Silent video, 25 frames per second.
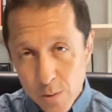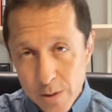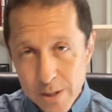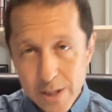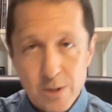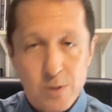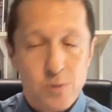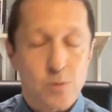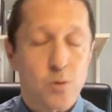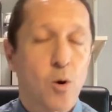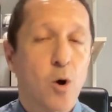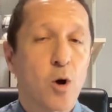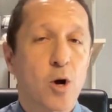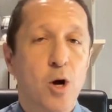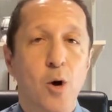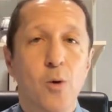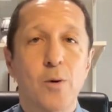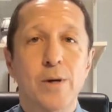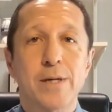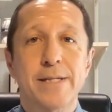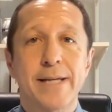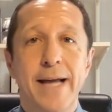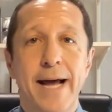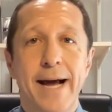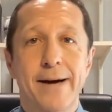is when this was all
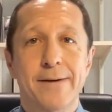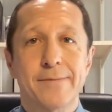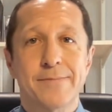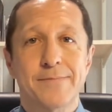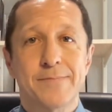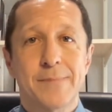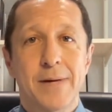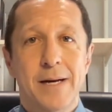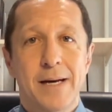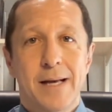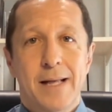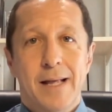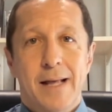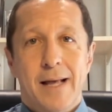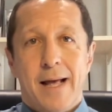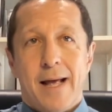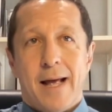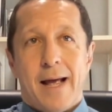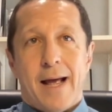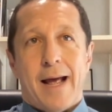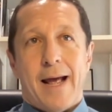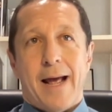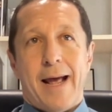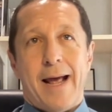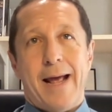going down.
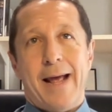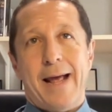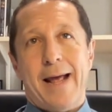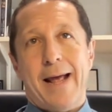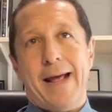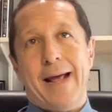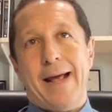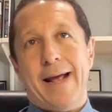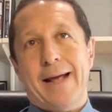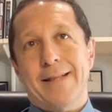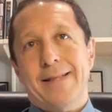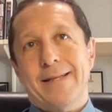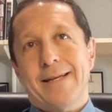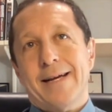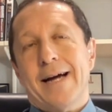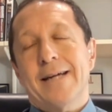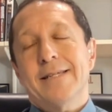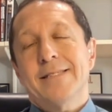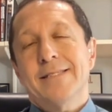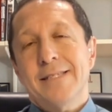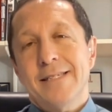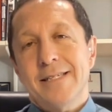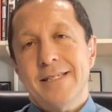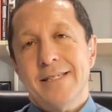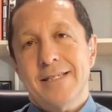And the
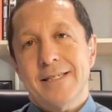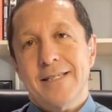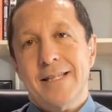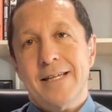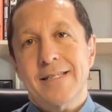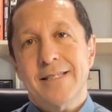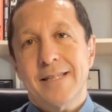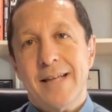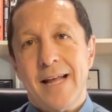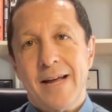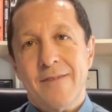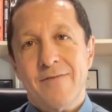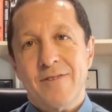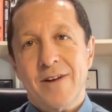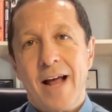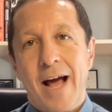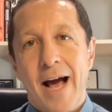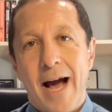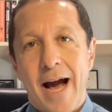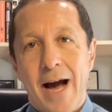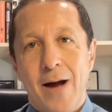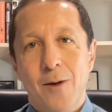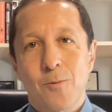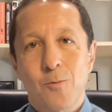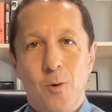idea that David
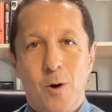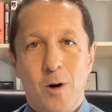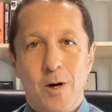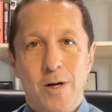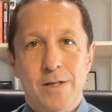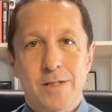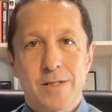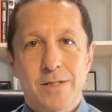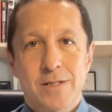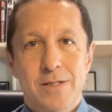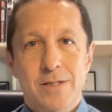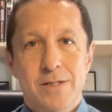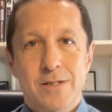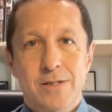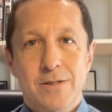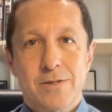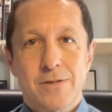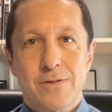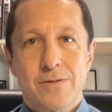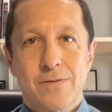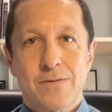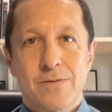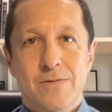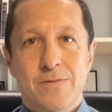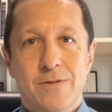had was
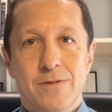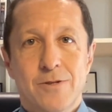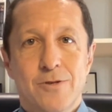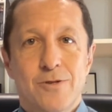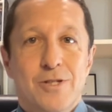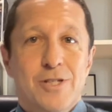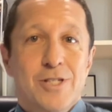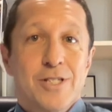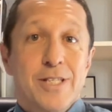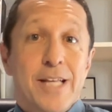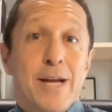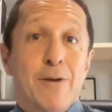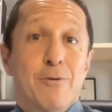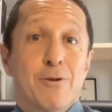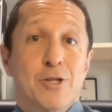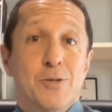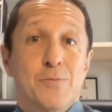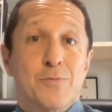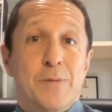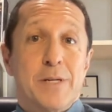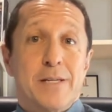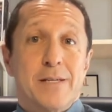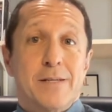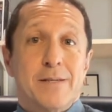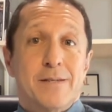to
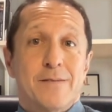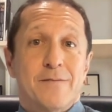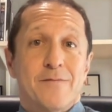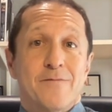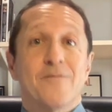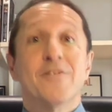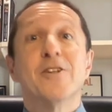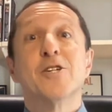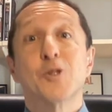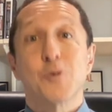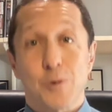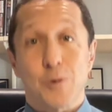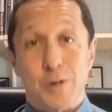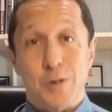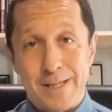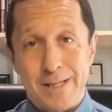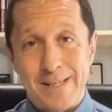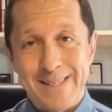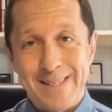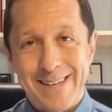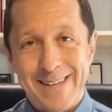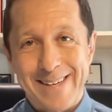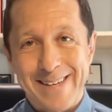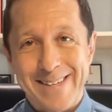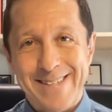distinguish me
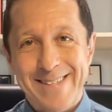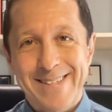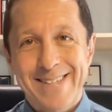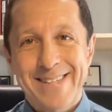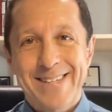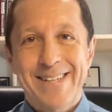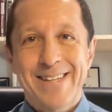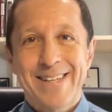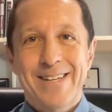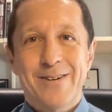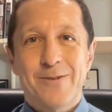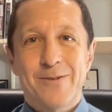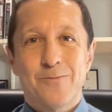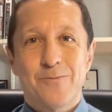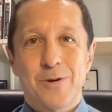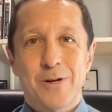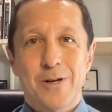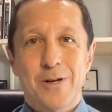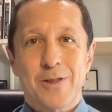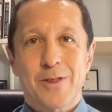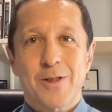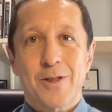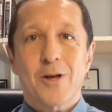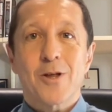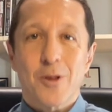visually
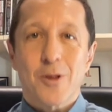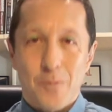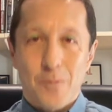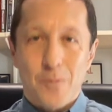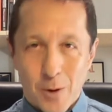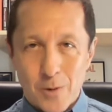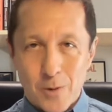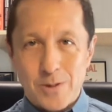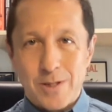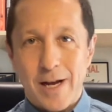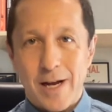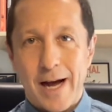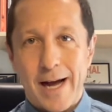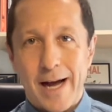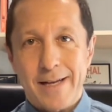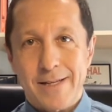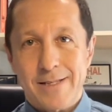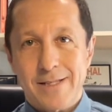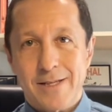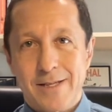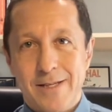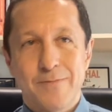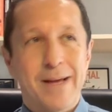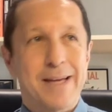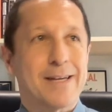with the bow tie,
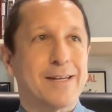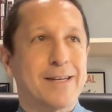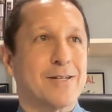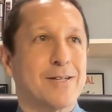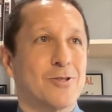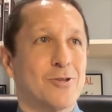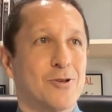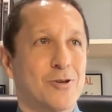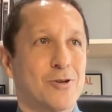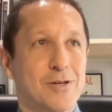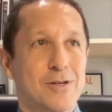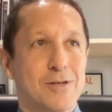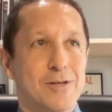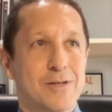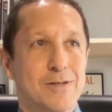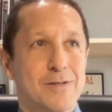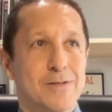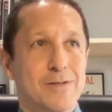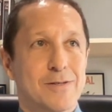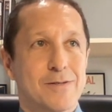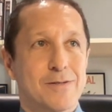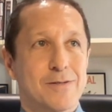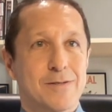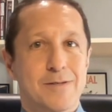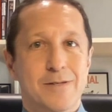to make it look
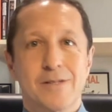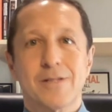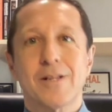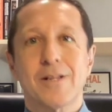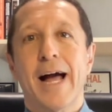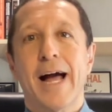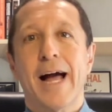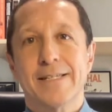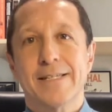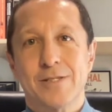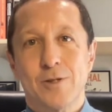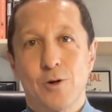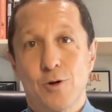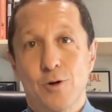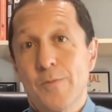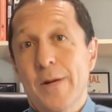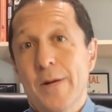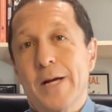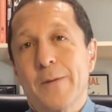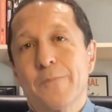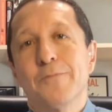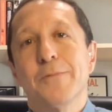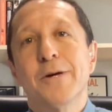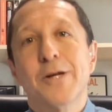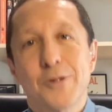classy, or to
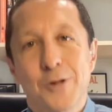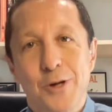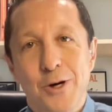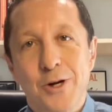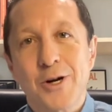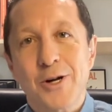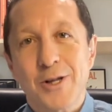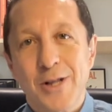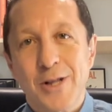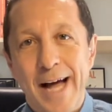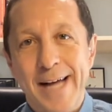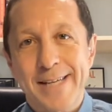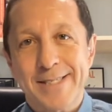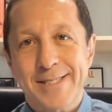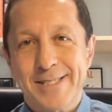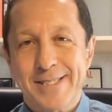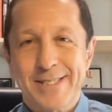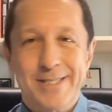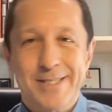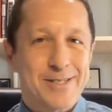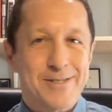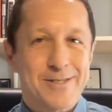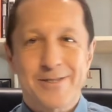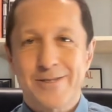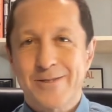make me look
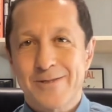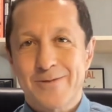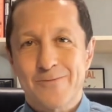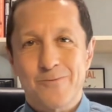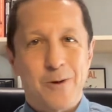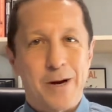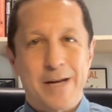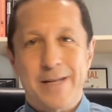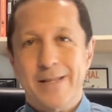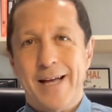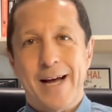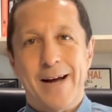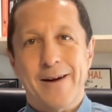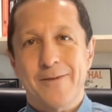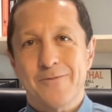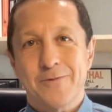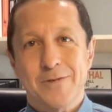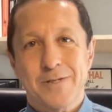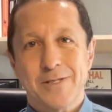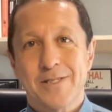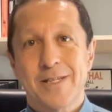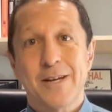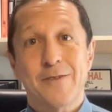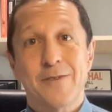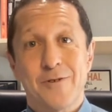classy in a way that
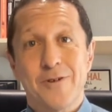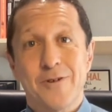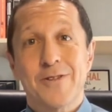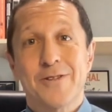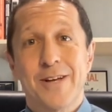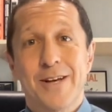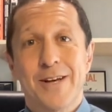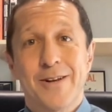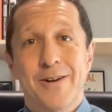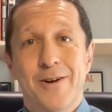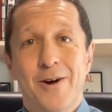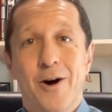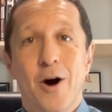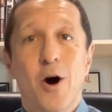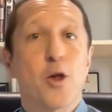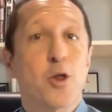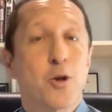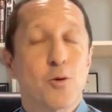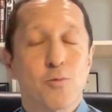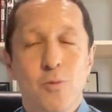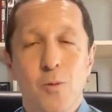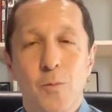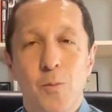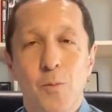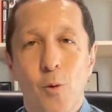was different than
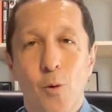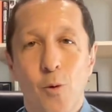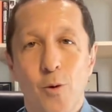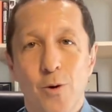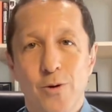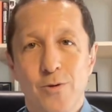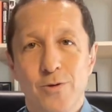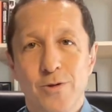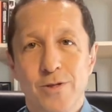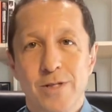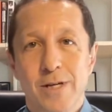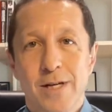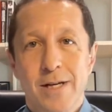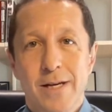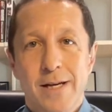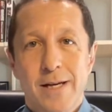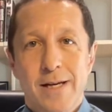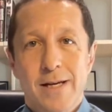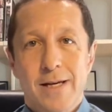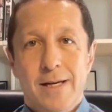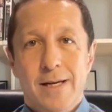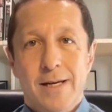other reporters,